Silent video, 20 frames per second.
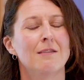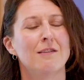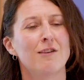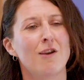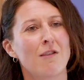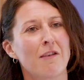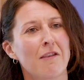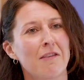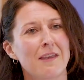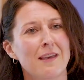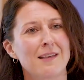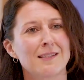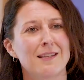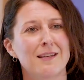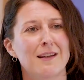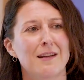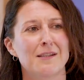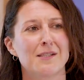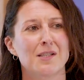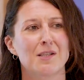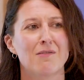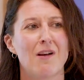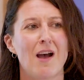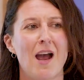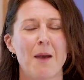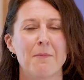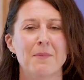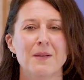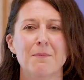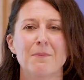The other things that I
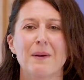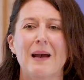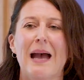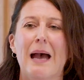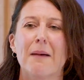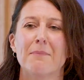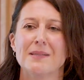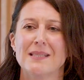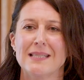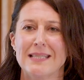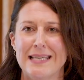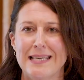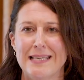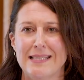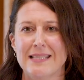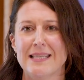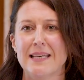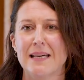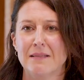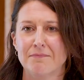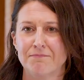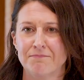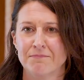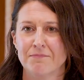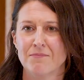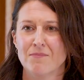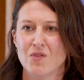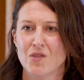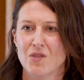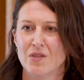described are perhaps easier
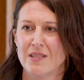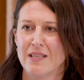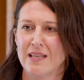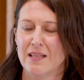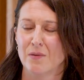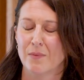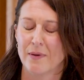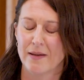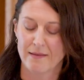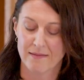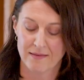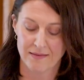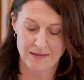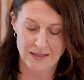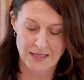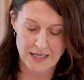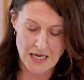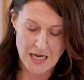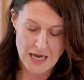to deal with.